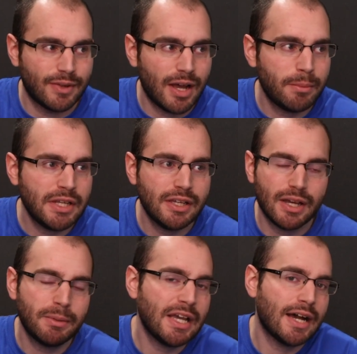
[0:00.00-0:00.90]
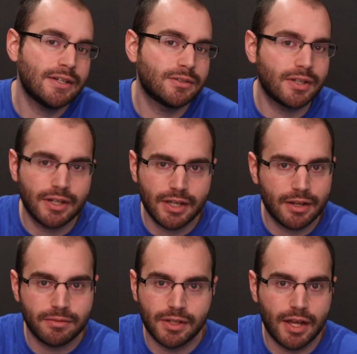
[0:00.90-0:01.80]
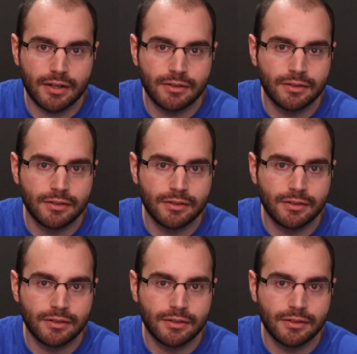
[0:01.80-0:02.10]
How many eyes are they going to get for that?